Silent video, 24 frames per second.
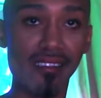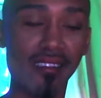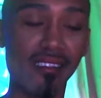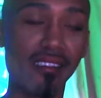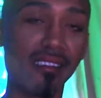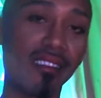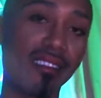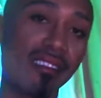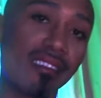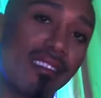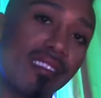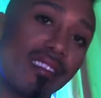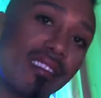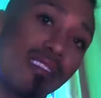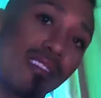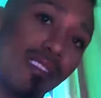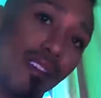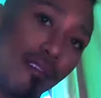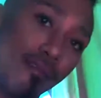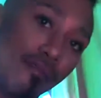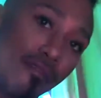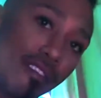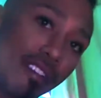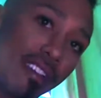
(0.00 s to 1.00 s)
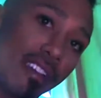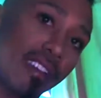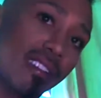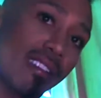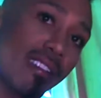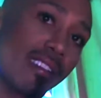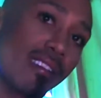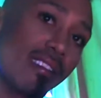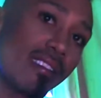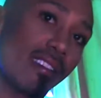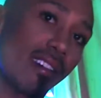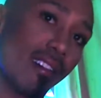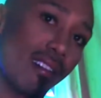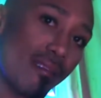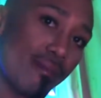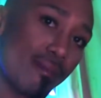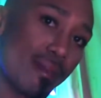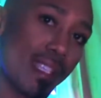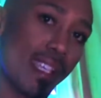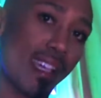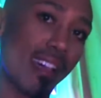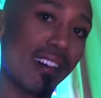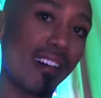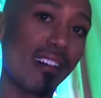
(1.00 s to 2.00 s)
Look, just don't forget to
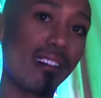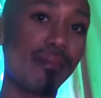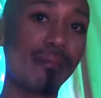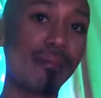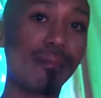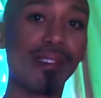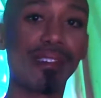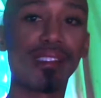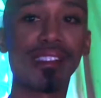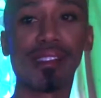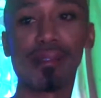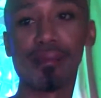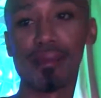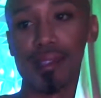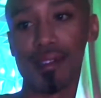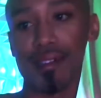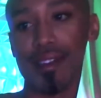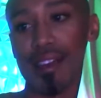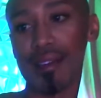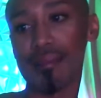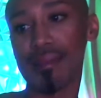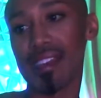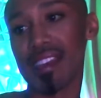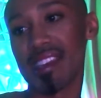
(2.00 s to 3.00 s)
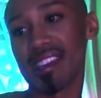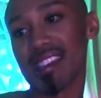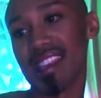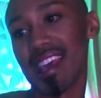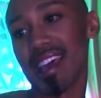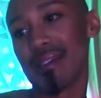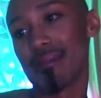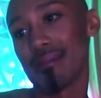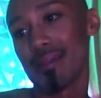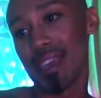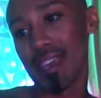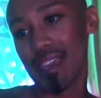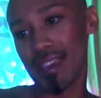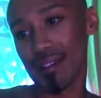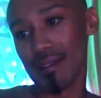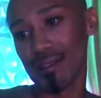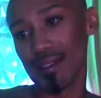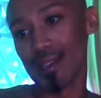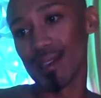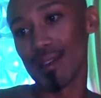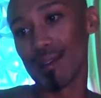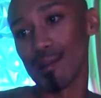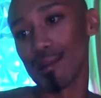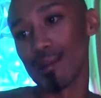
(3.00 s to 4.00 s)
thumbs up and subscribe and hit that bell. You
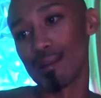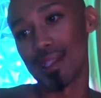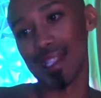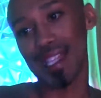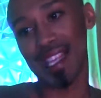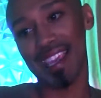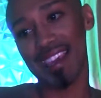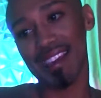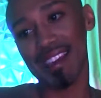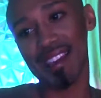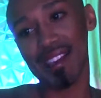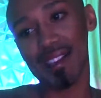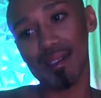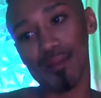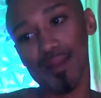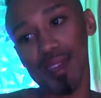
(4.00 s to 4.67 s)
know what I'm saying? Because we